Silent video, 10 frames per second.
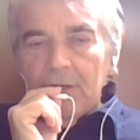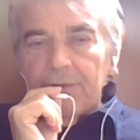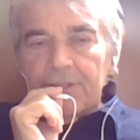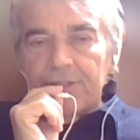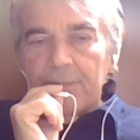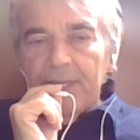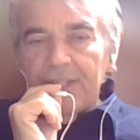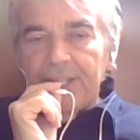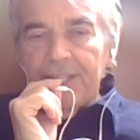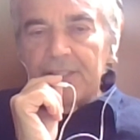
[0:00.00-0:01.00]
for the
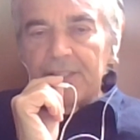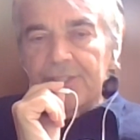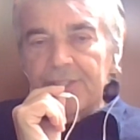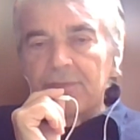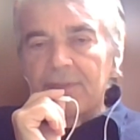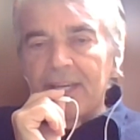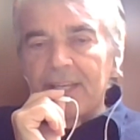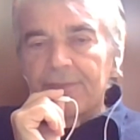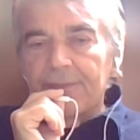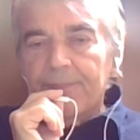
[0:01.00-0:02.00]
maintenance of
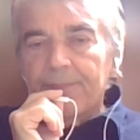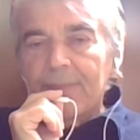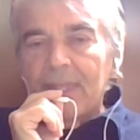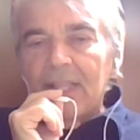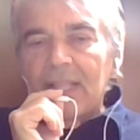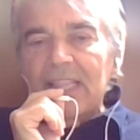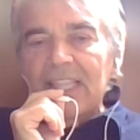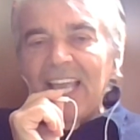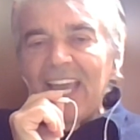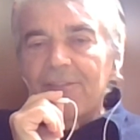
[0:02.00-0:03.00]
life.
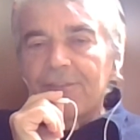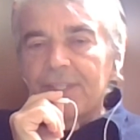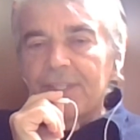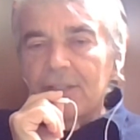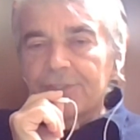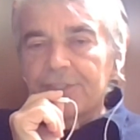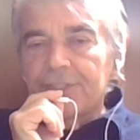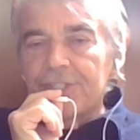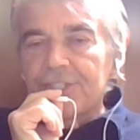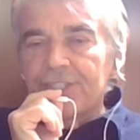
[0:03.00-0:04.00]
Life without
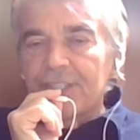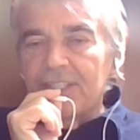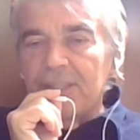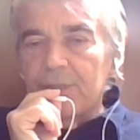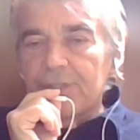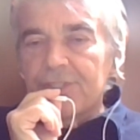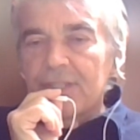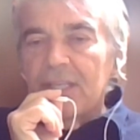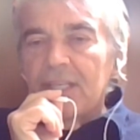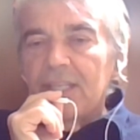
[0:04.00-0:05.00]
digital image
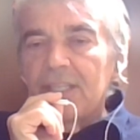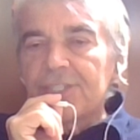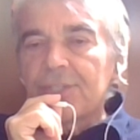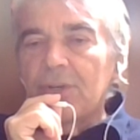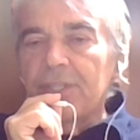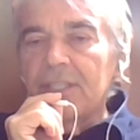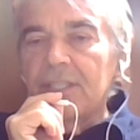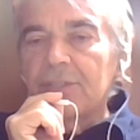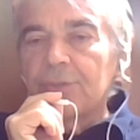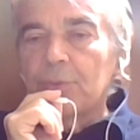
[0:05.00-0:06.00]
is going
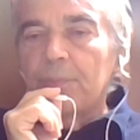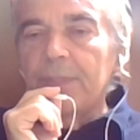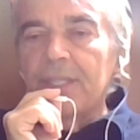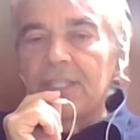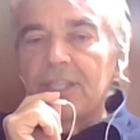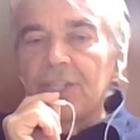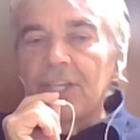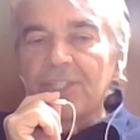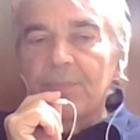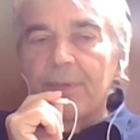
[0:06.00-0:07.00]
to be
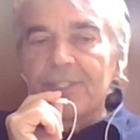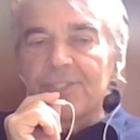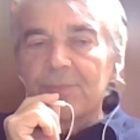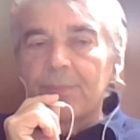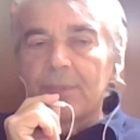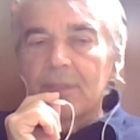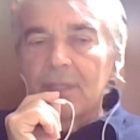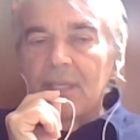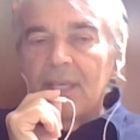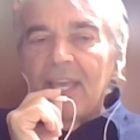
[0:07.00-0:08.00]
not possible.
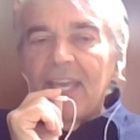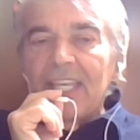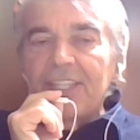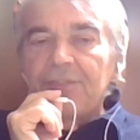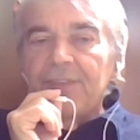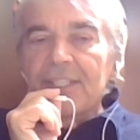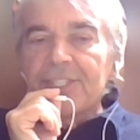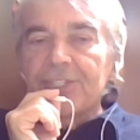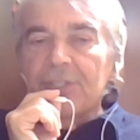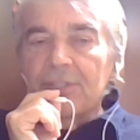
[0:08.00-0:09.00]
It will
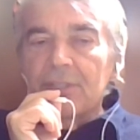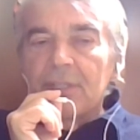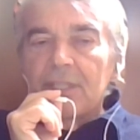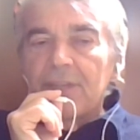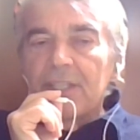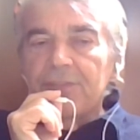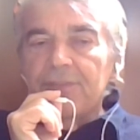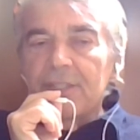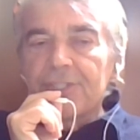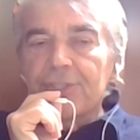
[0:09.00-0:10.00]

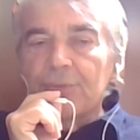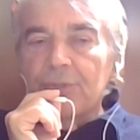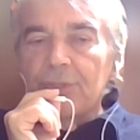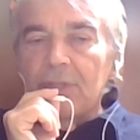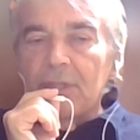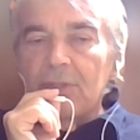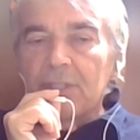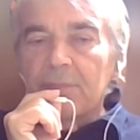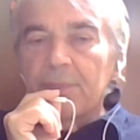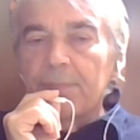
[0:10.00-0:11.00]
soon no
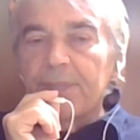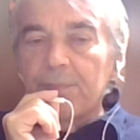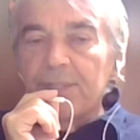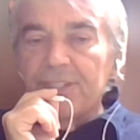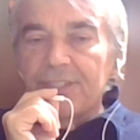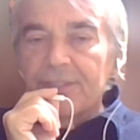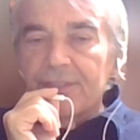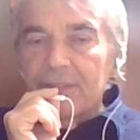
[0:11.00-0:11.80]
longer be permitted.